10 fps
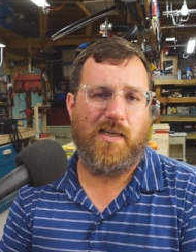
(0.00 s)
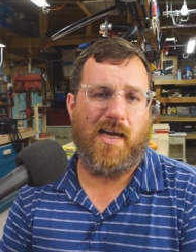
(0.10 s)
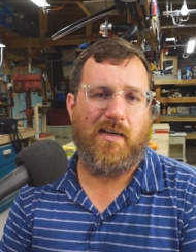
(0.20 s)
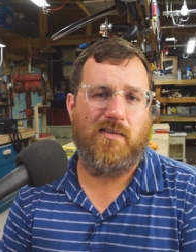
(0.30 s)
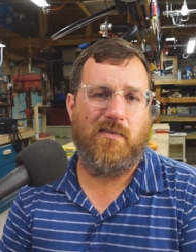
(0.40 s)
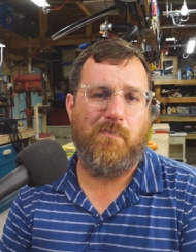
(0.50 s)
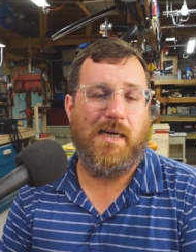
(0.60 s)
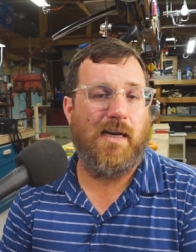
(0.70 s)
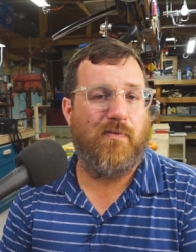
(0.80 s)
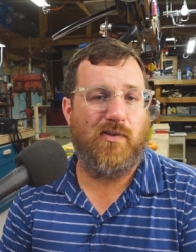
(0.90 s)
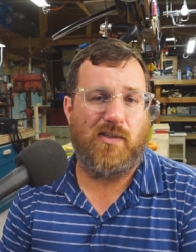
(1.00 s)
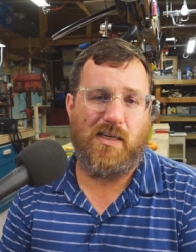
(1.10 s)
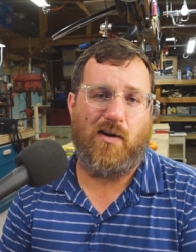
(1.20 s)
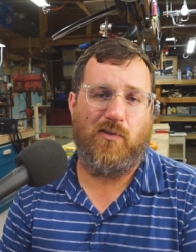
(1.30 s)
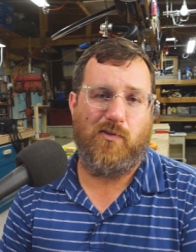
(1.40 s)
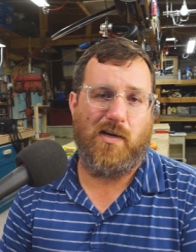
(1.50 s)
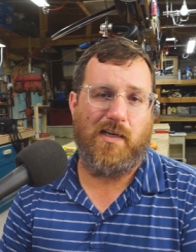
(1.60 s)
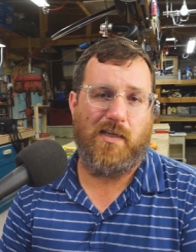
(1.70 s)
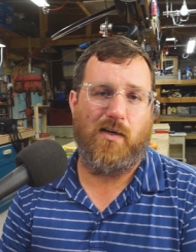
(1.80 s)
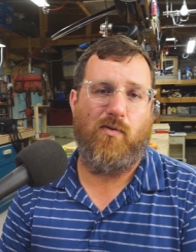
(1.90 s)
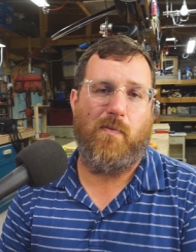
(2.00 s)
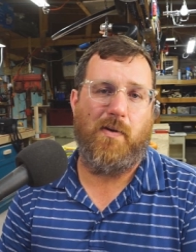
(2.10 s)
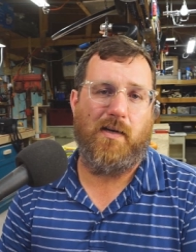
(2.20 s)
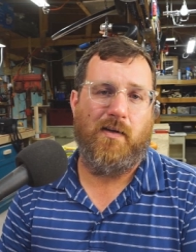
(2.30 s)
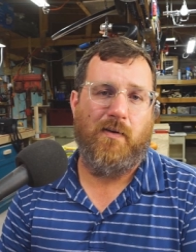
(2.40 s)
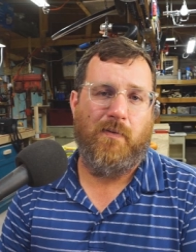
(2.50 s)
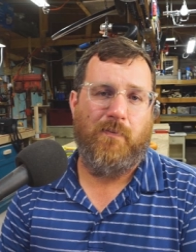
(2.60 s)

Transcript: techs may never see R two ninety equipment,